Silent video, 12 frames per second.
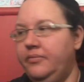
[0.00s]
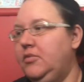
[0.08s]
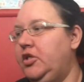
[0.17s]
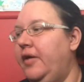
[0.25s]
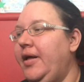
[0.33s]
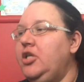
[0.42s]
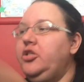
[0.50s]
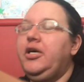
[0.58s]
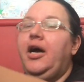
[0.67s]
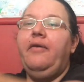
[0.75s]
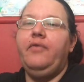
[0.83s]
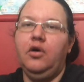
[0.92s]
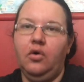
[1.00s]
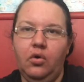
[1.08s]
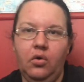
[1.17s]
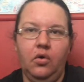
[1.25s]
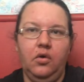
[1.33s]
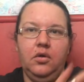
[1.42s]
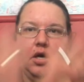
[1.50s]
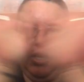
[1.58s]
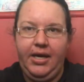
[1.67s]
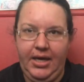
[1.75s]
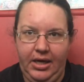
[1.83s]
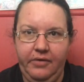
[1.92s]
So that should cover all I
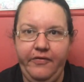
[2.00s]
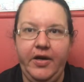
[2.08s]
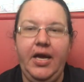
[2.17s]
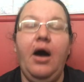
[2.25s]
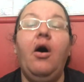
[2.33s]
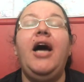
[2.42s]
need for now.